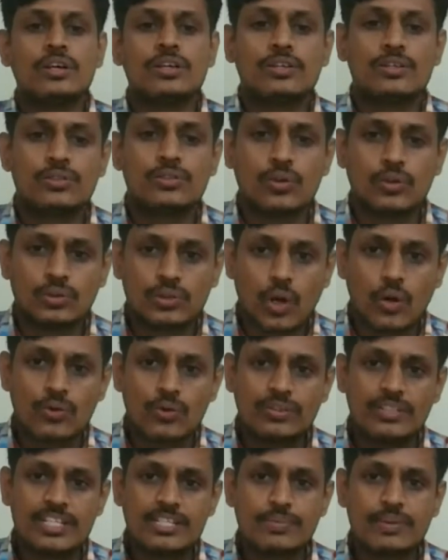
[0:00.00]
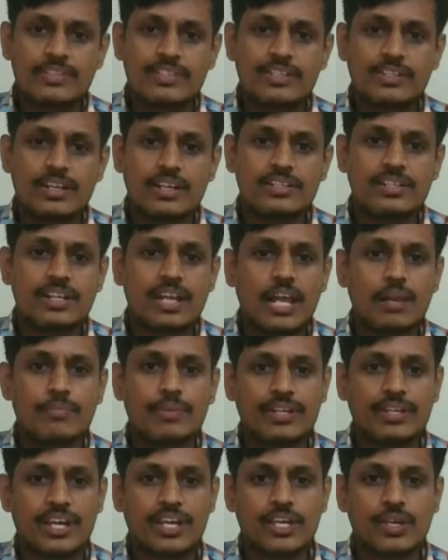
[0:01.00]
So throughout this presentation, I'll be
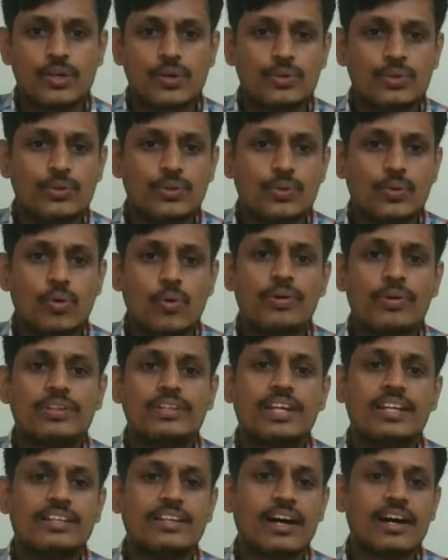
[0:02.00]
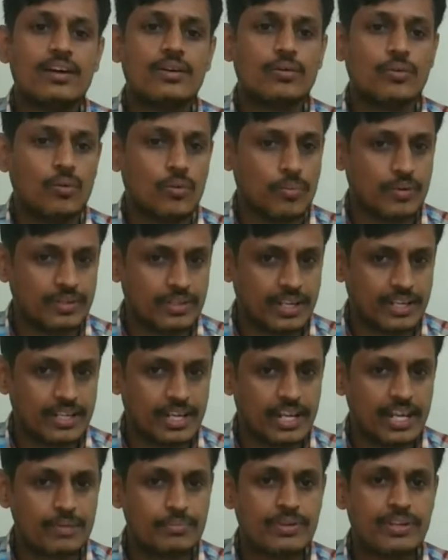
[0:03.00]
taking you through open data
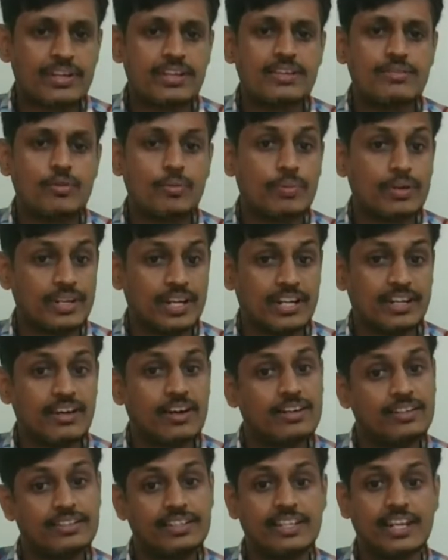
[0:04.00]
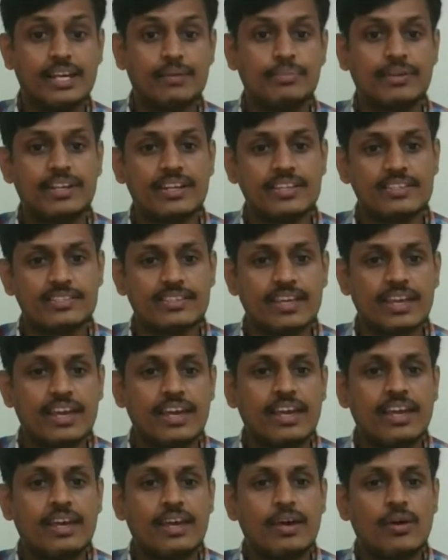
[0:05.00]
library, open data and the libraries,
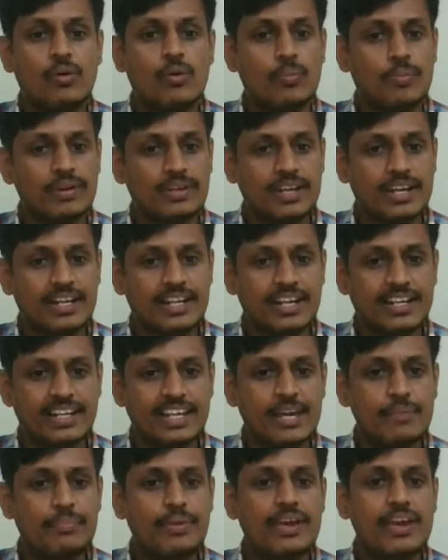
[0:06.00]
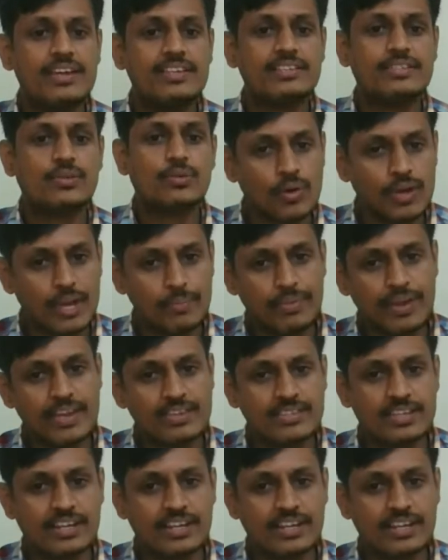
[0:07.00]
open data and APIs. APIs